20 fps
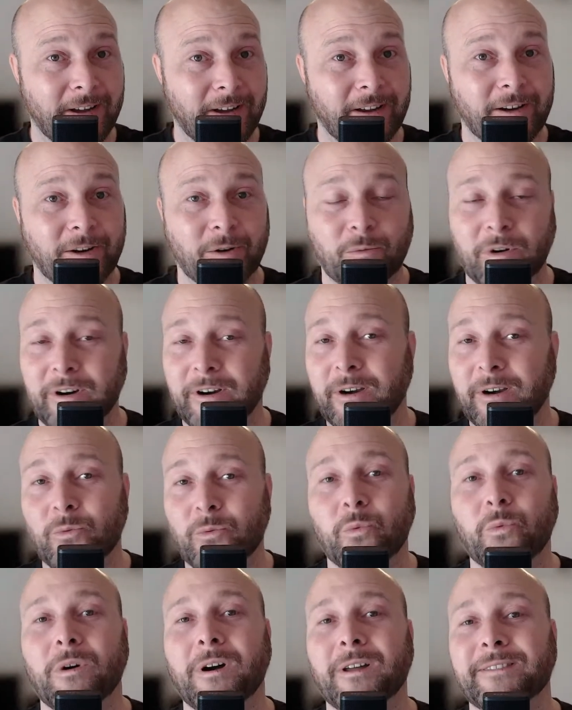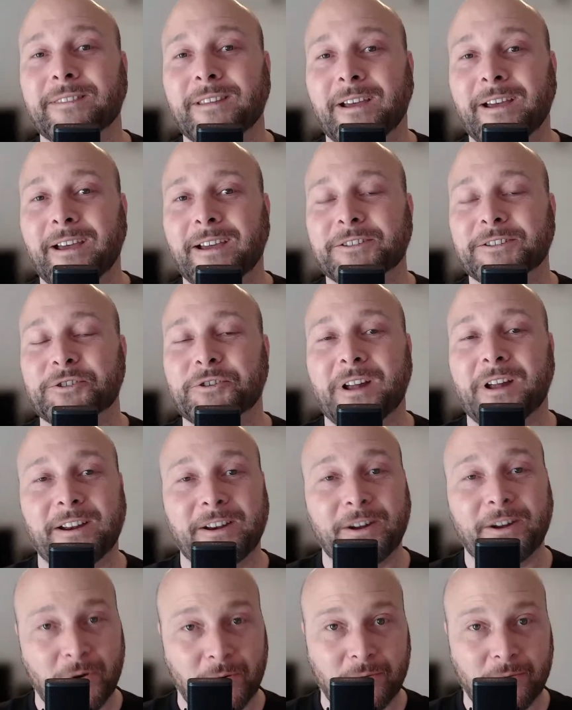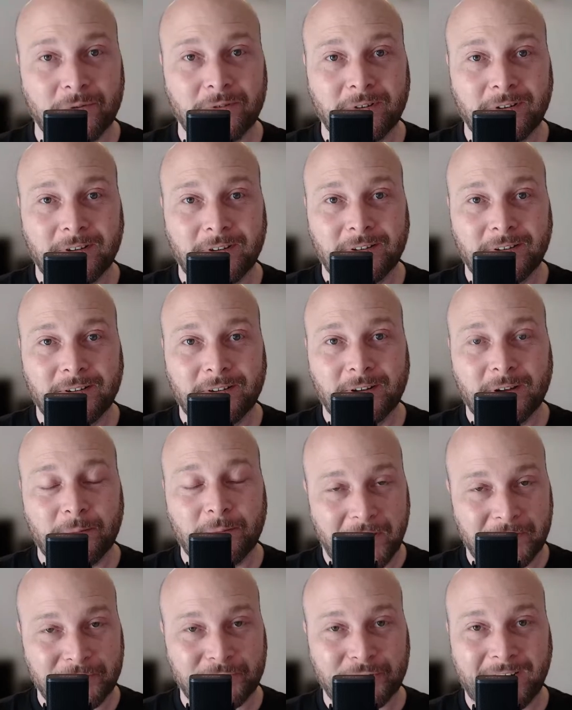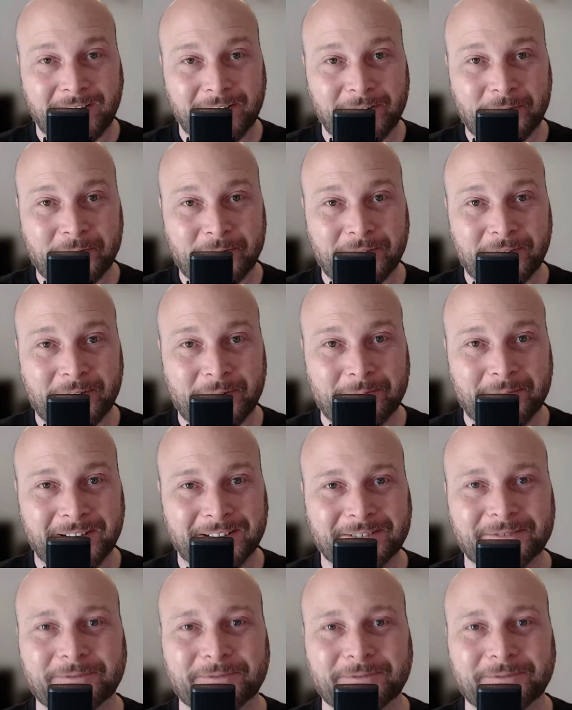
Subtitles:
You're wondering, what the heck should I know about Tryon, Oklahoma?